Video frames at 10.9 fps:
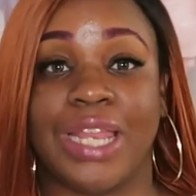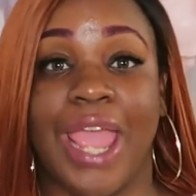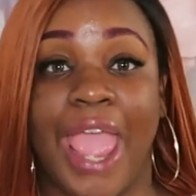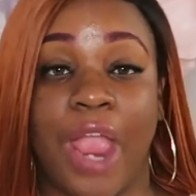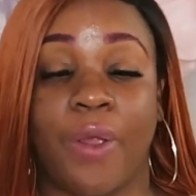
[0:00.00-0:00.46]
in
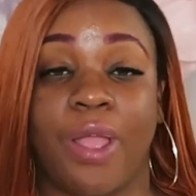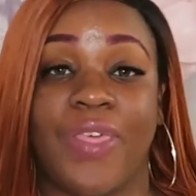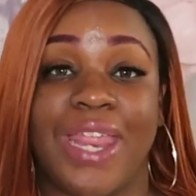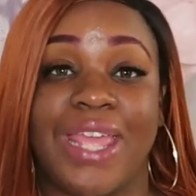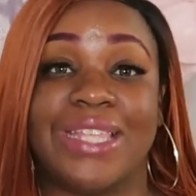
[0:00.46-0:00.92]
an
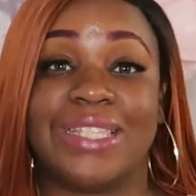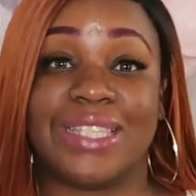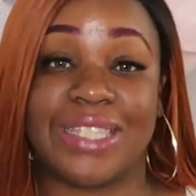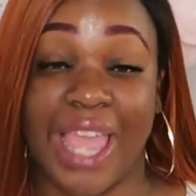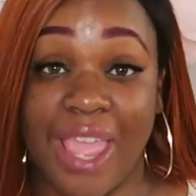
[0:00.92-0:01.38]
area that is
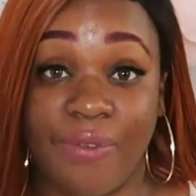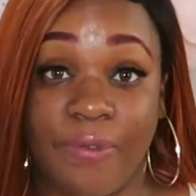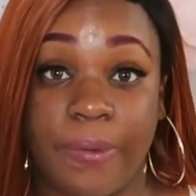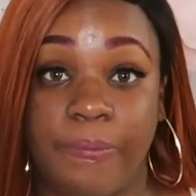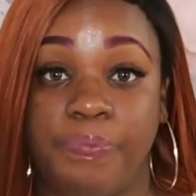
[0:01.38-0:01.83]

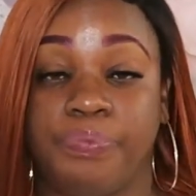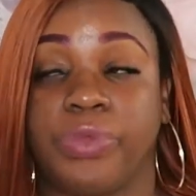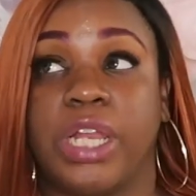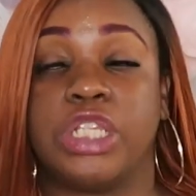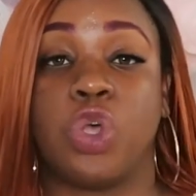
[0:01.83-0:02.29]
safe,
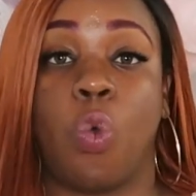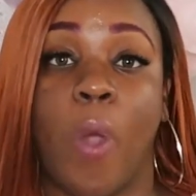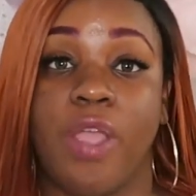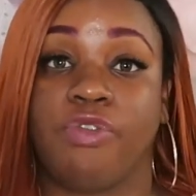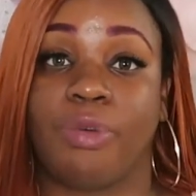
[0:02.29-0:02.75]
that is
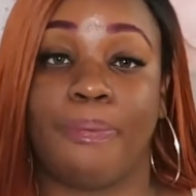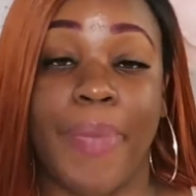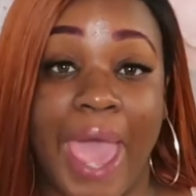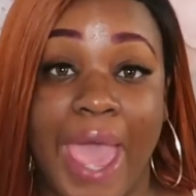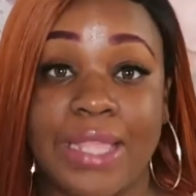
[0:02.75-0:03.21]
away from
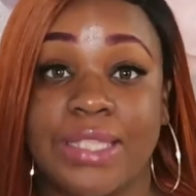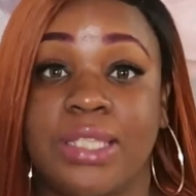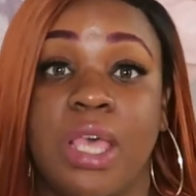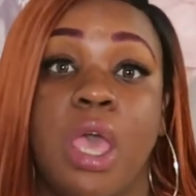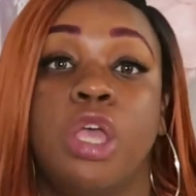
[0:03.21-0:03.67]

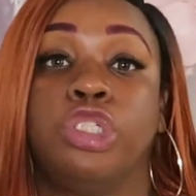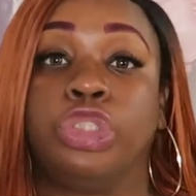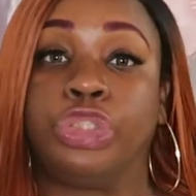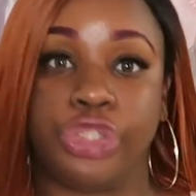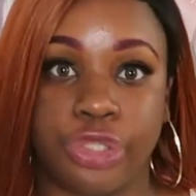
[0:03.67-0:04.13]
pets,
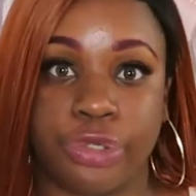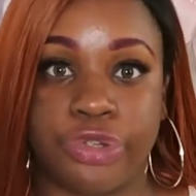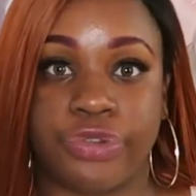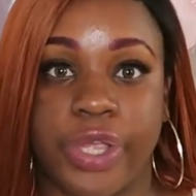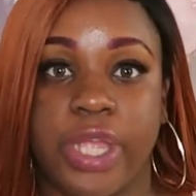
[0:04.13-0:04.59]

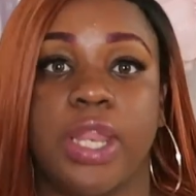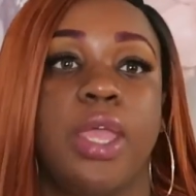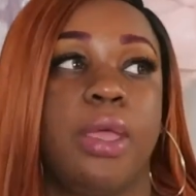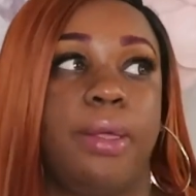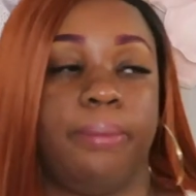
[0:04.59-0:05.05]

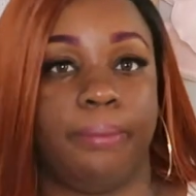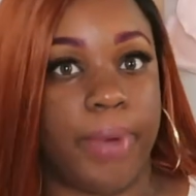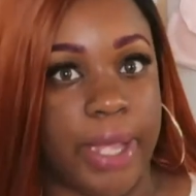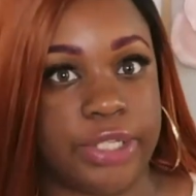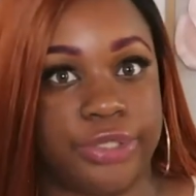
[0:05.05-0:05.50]
children,
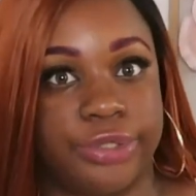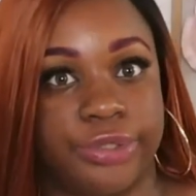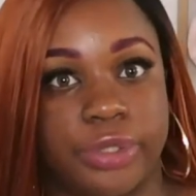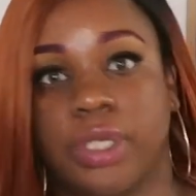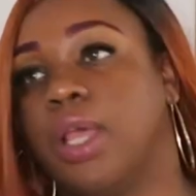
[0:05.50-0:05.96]
my
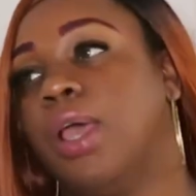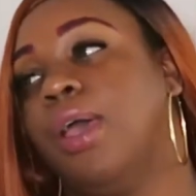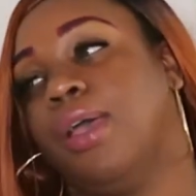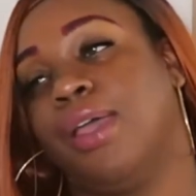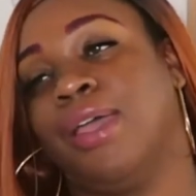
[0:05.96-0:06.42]
children
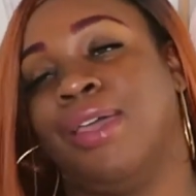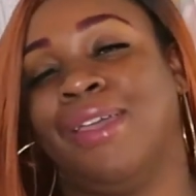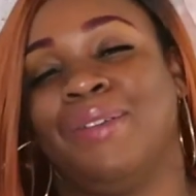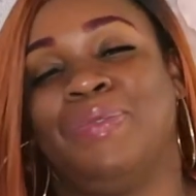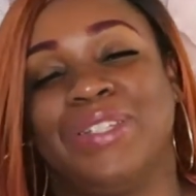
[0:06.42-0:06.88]

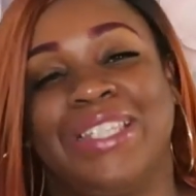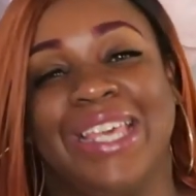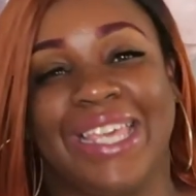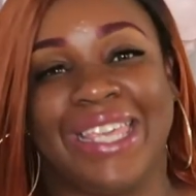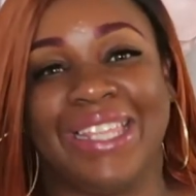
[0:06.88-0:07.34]
in
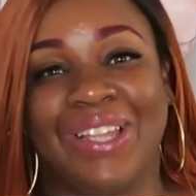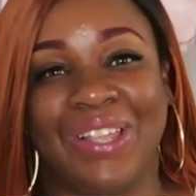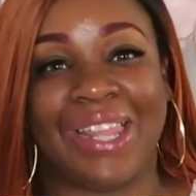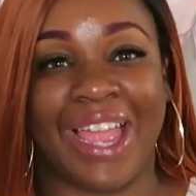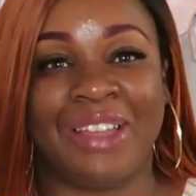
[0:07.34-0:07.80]

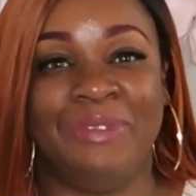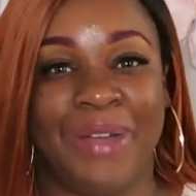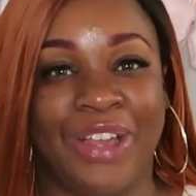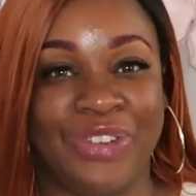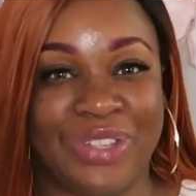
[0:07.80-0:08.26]
particular, like
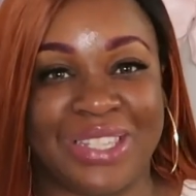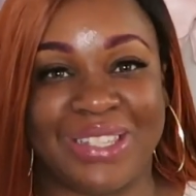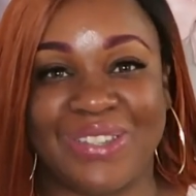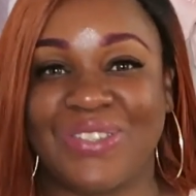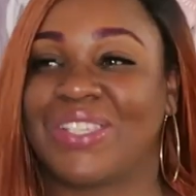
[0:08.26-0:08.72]
my
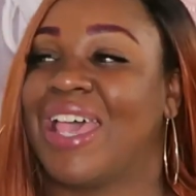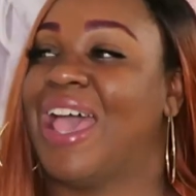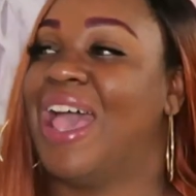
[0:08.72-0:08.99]
crystals.